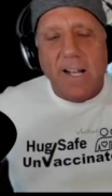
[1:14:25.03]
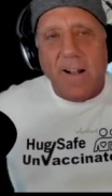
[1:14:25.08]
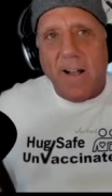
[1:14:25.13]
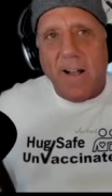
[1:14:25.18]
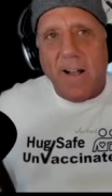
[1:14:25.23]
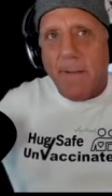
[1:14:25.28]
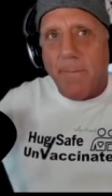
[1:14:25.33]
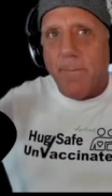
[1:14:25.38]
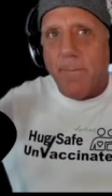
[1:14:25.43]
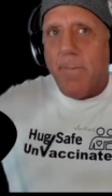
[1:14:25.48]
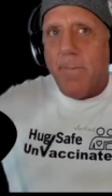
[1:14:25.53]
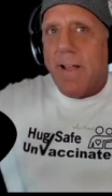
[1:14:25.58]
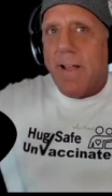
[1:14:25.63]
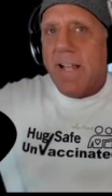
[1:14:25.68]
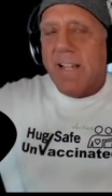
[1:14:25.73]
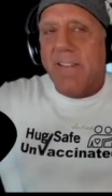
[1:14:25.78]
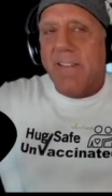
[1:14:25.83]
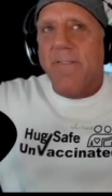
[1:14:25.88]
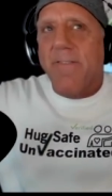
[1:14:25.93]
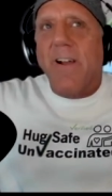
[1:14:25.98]

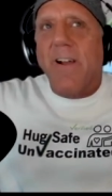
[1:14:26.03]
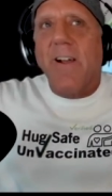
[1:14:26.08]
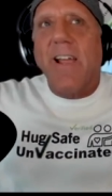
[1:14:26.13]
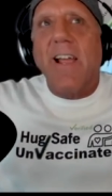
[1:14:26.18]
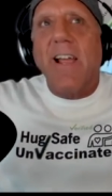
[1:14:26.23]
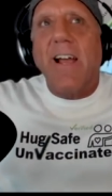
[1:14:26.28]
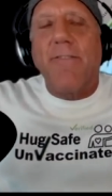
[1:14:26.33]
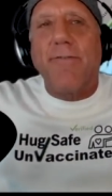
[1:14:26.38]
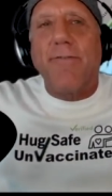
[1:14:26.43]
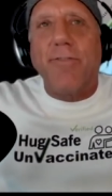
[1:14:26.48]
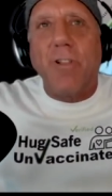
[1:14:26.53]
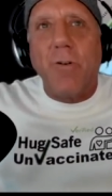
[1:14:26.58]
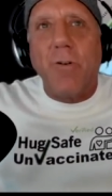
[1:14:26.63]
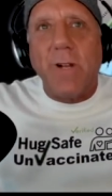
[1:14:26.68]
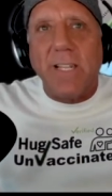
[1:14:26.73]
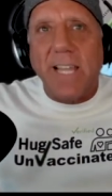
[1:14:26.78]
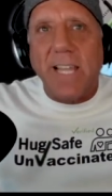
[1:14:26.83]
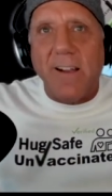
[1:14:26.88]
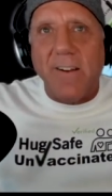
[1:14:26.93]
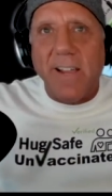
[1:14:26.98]
It's a very
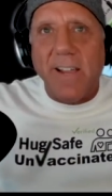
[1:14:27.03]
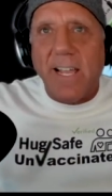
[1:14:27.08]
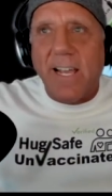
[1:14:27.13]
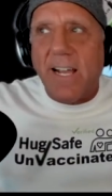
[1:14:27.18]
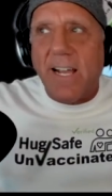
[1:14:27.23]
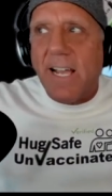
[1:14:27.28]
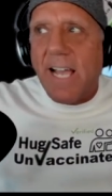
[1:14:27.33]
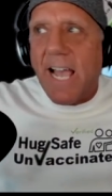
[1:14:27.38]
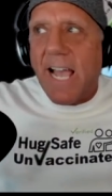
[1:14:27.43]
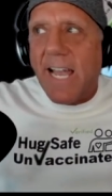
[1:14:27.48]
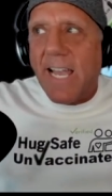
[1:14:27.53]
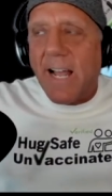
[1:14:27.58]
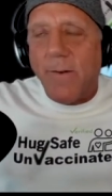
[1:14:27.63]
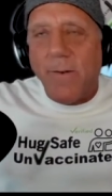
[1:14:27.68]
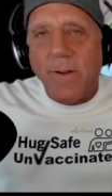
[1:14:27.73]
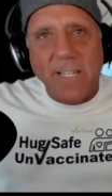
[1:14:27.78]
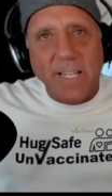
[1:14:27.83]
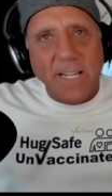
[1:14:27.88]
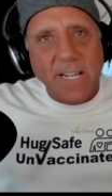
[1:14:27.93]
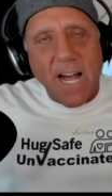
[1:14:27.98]
affluent area, and I
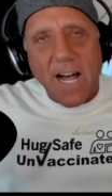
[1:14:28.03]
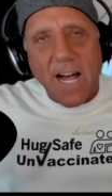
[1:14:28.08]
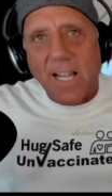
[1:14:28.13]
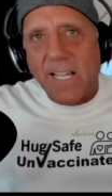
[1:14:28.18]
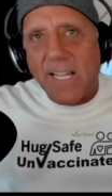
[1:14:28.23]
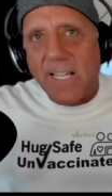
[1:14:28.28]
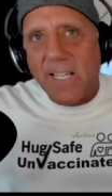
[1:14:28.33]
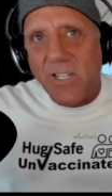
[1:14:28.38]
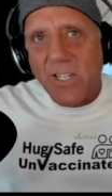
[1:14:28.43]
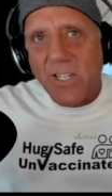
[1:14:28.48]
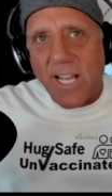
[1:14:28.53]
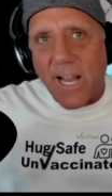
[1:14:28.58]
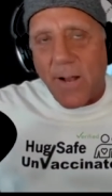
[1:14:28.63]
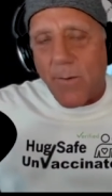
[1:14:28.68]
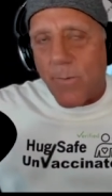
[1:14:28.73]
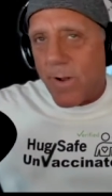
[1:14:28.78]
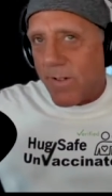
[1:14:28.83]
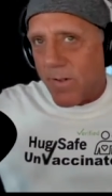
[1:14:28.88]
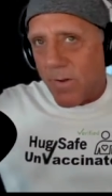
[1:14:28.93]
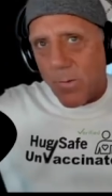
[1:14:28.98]
went to college and I
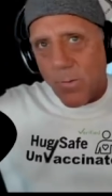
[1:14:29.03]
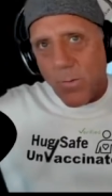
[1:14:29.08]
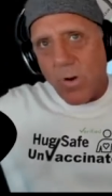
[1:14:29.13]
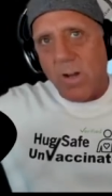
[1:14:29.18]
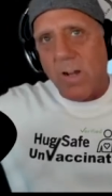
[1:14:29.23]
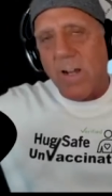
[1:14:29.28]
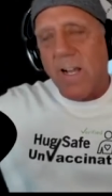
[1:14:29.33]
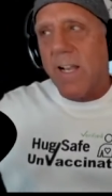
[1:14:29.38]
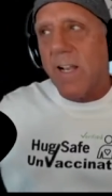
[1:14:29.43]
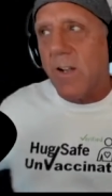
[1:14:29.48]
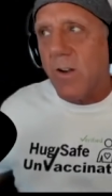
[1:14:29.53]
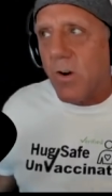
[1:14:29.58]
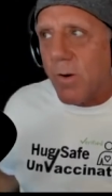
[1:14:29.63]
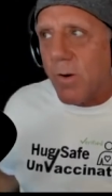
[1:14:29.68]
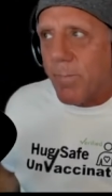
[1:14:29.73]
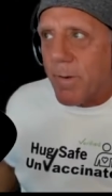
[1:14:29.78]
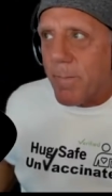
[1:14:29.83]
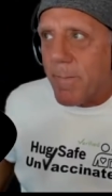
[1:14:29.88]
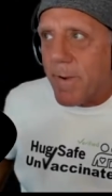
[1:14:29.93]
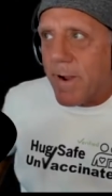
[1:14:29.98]
went to work in
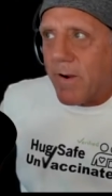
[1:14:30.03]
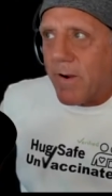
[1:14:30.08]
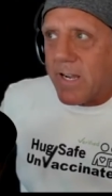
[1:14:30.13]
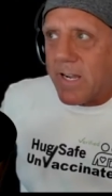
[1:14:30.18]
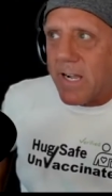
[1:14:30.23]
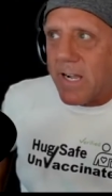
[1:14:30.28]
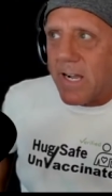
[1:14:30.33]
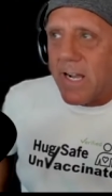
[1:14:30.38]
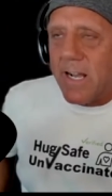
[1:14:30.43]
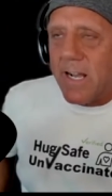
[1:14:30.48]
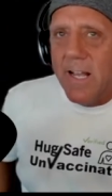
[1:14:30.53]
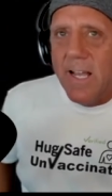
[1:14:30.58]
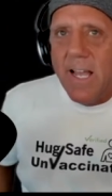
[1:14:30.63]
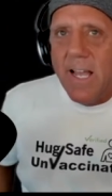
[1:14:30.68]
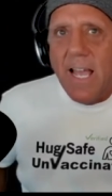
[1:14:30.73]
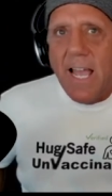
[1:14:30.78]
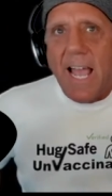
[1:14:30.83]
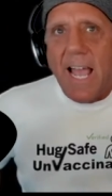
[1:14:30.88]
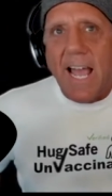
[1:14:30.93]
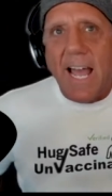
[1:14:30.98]
corporate America,
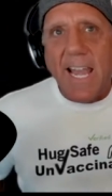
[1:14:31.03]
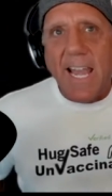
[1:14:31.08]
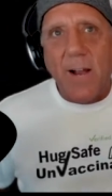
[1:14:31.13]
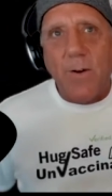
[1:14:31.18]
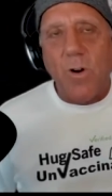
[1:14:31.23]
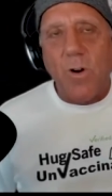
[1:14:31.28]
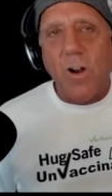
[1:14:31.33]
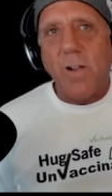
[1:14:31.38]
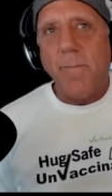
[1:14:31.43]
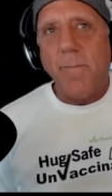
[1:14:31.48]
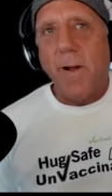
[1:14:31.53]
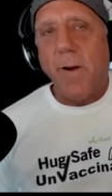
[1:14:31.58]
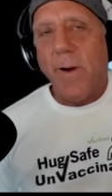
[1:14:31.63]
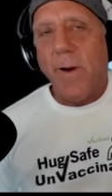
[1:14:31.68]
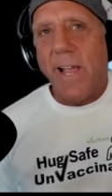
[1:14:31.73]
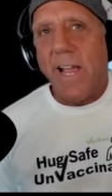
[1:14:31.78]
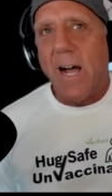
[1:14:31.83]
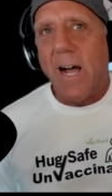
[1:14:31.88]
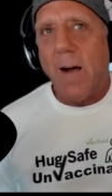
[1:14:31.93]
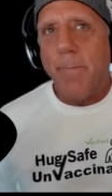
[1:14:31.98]
and I worked my
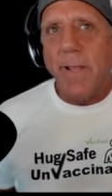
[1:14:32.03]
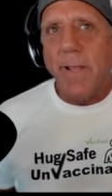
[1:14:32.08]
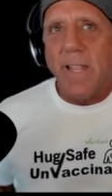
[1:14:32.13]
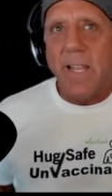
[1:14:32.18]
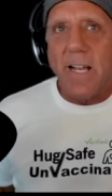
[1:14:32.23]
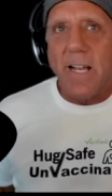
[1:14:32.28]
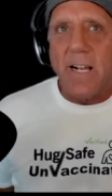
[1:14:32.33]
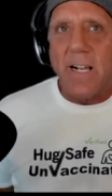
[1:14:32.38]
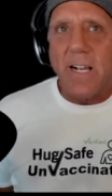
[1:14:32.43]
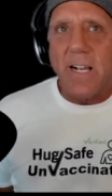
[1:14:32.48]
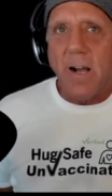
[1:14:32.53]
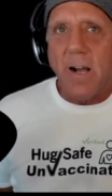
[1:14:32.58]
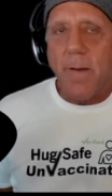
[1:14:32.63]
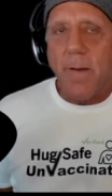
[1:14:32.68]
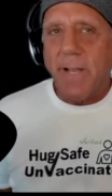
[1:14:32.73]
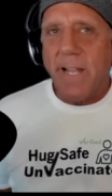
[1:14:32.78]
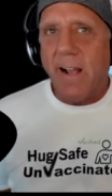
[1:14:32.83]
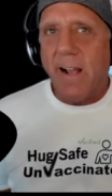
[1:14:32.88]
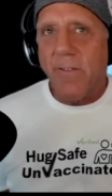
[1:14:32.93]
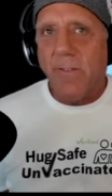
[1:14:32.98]
way up in the
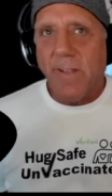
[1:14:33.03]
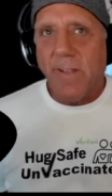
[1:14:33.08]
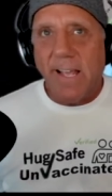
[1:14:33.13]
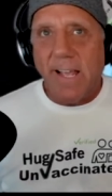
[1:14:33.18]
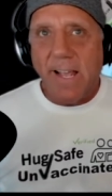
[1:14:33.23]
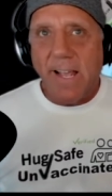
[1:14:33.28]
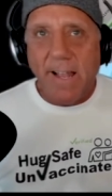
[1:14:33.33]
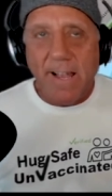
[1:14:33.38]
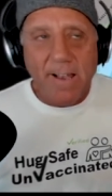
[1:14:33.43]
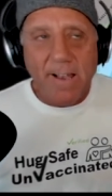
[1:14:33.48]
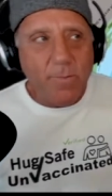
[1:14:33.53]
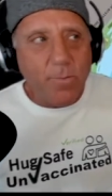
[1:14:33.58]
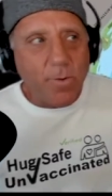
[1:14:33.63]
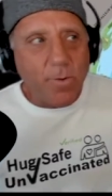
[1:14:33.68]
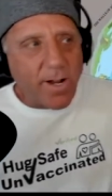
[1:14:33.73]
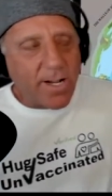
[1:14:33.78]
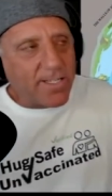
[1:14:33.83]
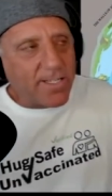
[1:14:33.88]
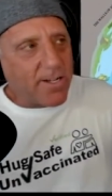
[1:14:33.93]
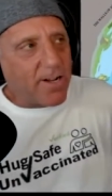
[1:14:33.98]
company I was in,
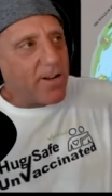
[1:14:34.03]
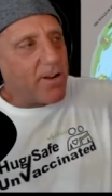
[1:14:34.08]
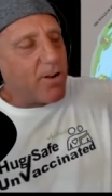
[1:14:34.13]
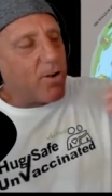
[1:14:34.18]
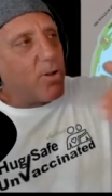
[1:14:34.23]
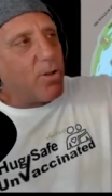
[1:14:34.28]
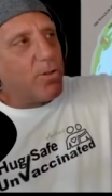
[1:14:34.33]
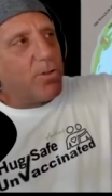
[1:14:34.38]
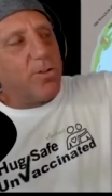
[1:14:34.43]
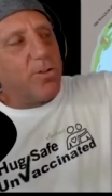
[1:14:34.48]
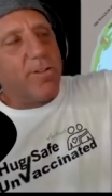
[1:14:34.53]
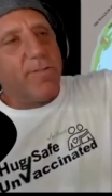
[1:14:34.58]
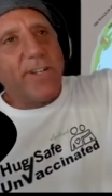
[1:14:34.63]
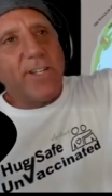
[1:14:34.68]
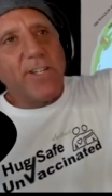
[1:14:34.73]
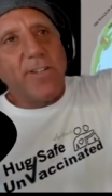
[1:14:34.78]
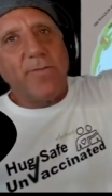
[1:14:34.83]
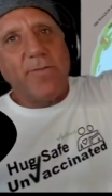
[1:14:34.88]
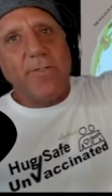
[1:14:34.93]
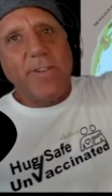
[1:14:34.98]
where I started a whole new
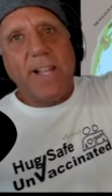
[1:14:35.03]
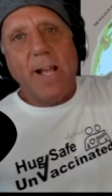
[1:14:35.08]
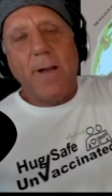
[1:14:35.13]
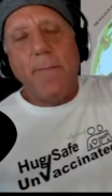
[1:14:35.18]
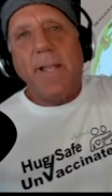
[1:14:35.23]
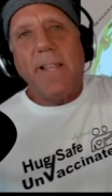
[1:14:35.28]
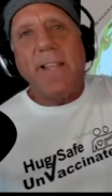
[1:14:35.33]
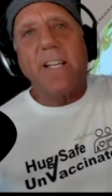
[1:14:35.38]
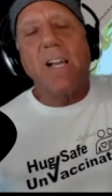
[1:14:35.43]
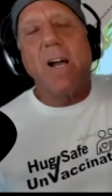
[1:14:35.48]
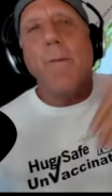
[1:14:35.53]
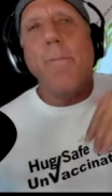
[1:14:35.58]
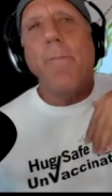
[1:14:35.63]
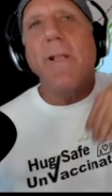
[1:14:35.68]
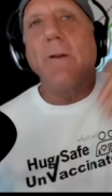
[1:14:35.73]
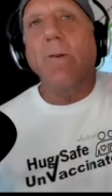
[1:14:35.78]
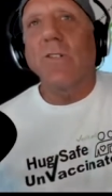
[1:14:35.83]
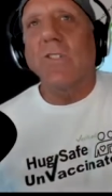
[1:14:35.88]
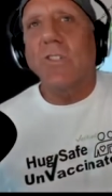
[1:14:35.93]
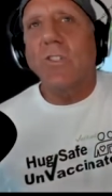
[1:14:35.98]
division for them. Then the
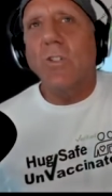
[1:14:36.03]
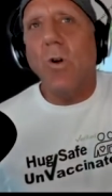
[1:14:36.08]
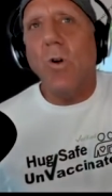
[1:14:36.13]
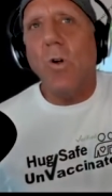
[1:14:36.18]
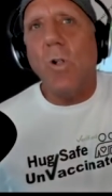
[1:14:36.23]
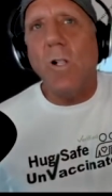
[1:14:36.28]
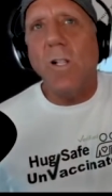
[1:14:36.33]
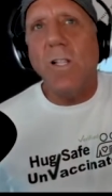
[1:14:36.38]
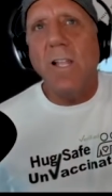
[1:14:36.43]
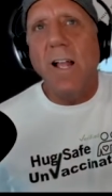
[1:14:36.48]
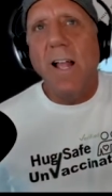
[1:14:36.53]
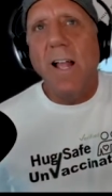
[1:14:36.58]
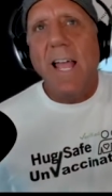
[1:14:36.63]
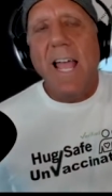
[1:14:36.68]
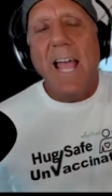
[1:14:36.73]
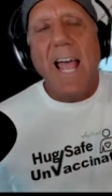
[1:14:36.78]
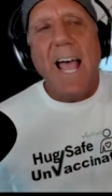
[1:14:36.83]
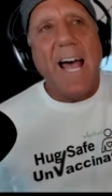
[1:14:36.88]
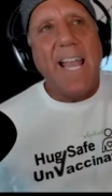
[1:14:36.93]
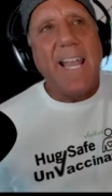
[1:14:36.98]
company was sold,
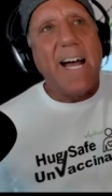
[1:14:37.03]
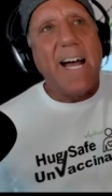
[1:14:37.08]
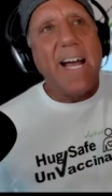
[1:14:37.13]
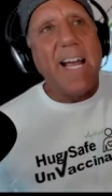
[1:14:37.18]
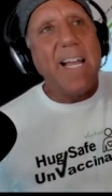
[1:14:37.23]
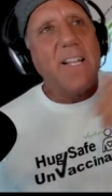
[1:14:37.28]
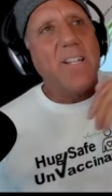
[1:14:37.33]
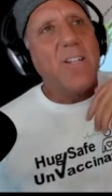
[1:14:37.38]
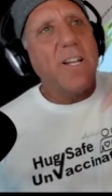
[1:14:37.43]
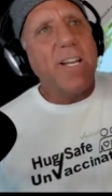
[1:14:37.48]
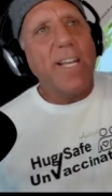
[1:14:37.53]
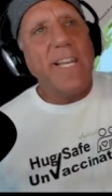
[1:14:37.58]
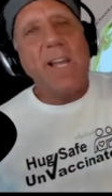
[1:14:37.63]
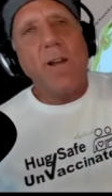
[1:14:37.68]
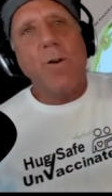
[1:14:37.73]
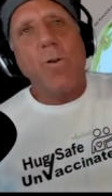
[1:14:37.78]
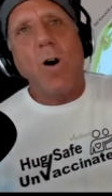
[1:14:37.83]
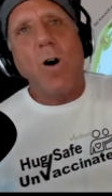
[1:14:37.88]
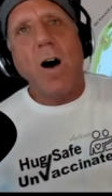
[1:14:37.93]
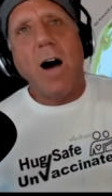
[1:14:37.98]
and I took a
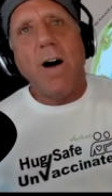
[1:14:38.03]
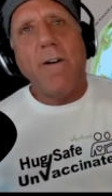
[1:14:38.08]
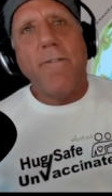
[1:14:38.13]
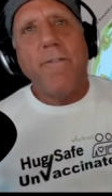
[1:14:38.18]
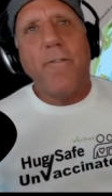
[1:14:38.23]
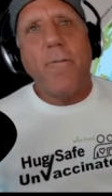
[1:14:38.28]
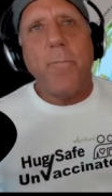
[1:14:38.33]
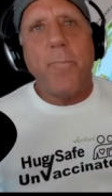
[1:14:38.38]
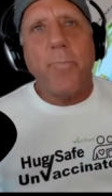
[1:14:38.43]
year off,